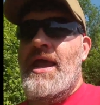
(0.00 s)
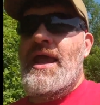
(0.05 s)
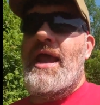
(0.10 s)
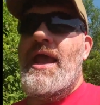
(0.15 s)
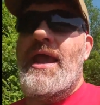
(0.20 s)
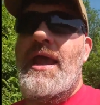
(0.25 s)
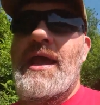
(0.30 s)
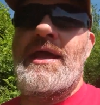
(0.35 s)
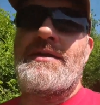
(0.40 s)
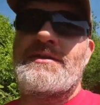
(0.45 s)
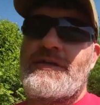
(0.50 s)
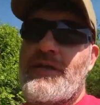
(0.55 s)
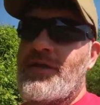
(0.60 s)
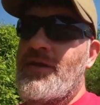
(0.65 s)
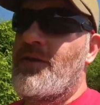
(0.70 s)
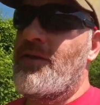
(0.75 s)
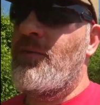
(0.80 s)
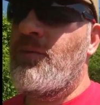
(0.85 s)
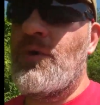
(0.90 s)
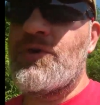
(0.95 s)
And
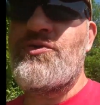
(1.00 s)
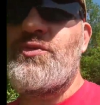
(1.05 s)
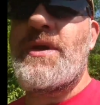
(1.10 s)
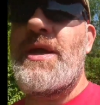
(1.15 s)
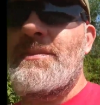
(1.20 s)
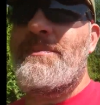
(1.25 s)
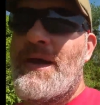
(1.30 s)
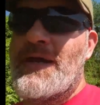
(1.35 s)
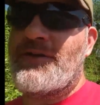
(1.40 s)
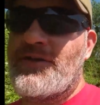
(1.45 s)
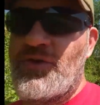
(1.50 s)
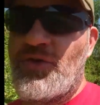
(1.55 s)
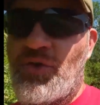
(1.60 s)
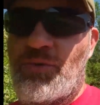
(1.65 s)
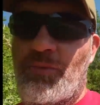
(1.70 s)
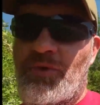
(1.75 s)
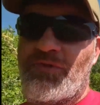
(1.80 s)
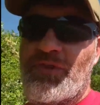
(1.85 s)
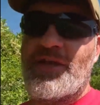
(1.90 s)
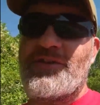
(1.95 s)
once we get back to
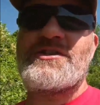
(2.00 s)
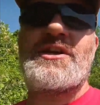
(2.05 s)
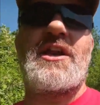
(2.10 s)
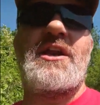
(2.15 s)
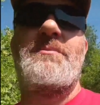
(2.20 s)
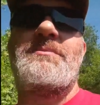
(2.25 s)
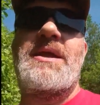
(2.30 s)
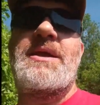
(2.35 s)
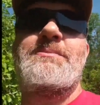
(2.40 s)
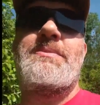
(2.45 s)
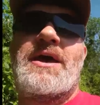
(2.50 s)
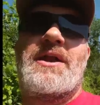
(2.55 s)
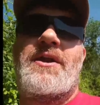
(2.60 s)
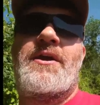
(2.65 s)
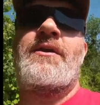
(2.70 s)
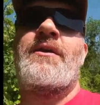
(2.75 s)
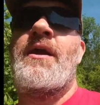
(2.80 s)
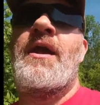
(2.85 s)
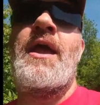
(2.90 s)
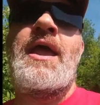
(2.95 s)
normal, things are going to be
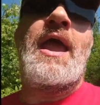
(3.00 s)
better.